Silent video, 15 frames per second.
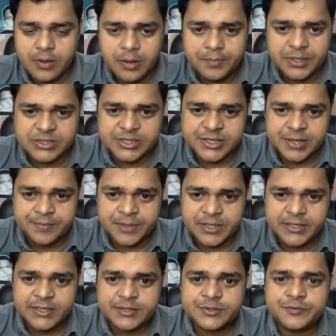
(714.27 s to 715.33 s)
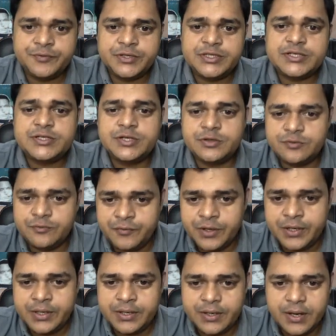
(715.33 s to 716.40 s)
percent completed, so we just need to
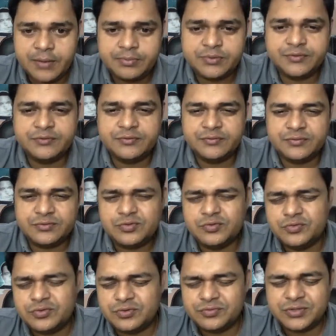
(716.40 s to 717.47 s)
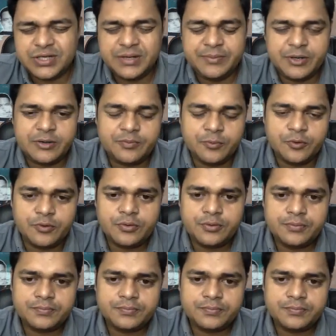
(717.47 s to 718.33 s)
wait up to 2 to 3 minutes more.